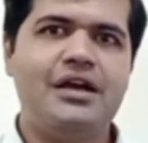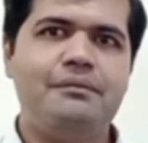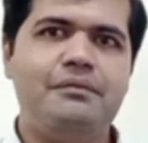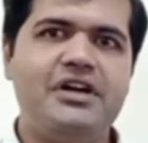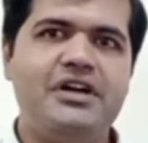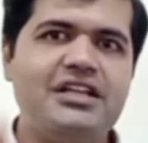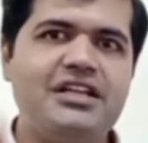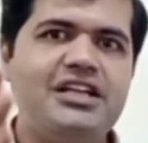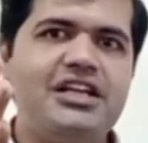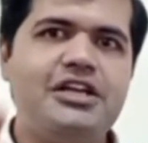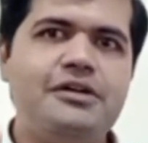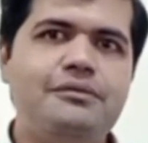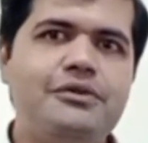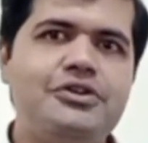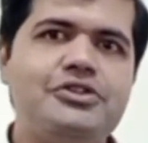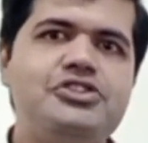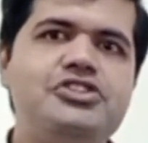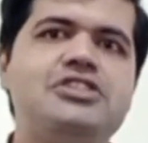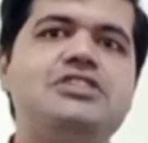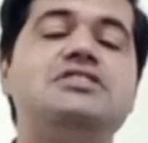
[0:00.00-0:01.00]
but the
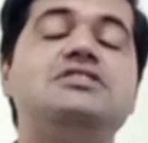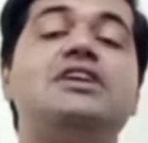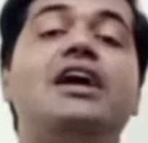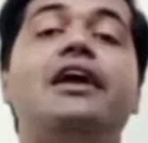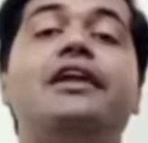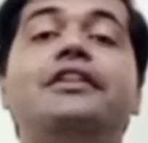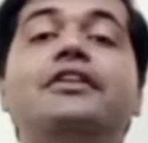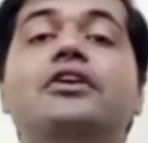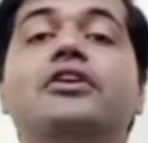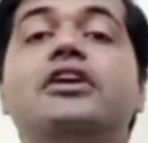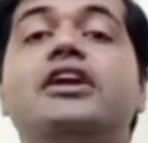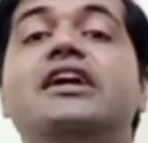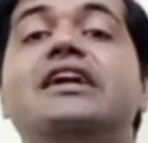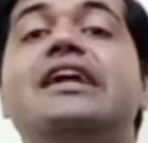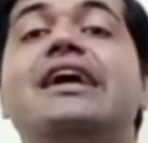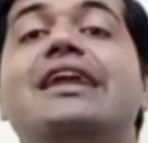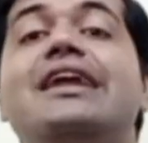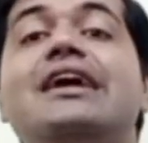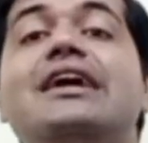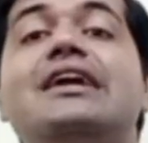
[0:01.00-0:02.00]
emotions are not a
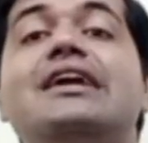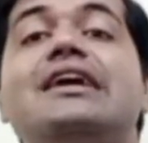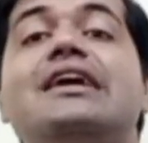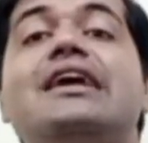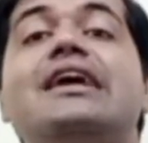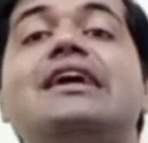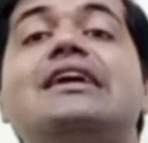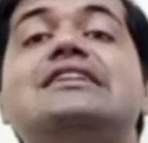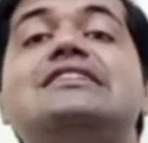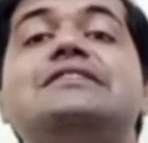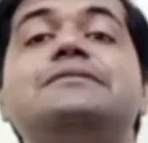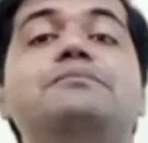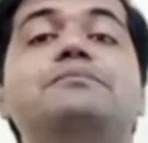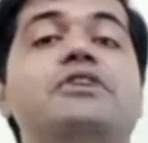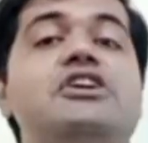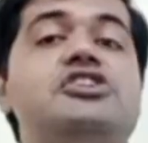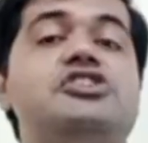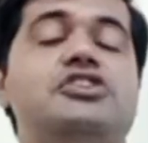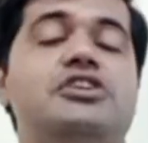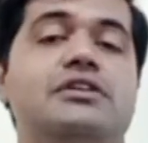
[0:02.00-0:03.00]
direct
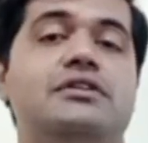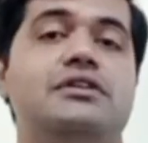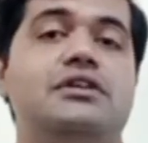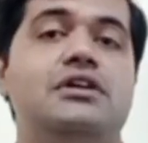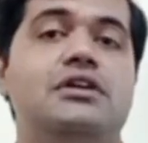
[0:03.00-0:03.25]
expression.